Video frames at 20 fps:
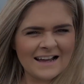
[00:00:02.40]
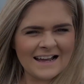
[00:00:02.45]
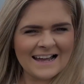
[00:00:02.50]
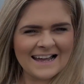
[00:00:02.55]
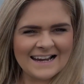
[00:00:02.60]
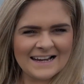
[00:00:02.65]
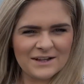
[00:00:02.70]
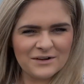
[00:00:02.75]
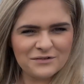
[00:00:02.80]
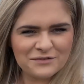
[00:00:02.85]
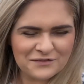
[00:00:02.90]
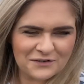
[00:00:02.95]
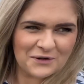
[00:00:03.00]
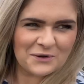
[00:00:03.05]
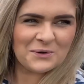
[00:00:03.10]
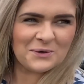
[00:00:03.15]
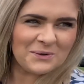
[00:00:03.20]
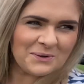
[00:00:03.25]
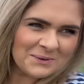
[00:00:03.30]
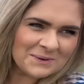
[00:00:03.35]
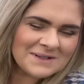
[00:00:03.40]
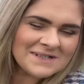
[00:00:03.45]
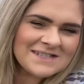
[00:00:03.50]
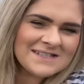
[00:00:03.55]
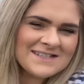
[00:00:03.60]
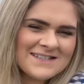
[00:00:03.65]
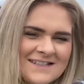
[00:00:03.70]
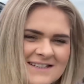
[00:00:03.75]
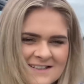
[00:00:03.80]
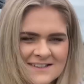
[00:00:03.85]
Hello
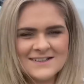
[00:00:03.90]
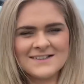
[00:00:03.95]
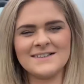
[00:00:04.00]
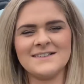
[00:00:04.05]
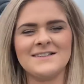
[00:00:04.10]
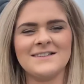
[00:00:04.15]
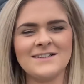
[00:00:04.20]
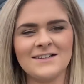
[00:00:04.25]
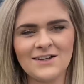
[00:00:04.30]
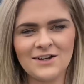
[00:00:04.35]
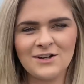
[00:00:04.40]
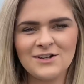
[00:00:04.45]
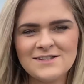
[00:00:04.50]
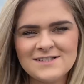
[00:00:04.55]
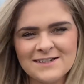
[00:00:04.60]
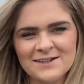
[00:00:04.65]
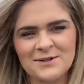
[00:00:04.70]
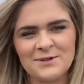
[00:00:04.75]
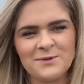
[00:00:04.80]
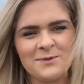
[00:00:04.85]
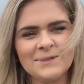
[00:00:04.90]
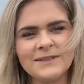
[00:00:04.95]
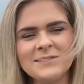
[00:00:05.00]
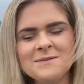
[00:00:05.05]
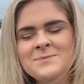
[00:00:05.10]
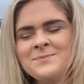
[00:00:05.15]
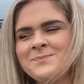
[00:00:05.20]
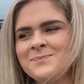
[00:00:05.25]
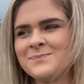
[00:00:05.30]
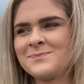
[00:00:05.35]
folks, how's it
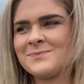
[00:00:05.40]
going?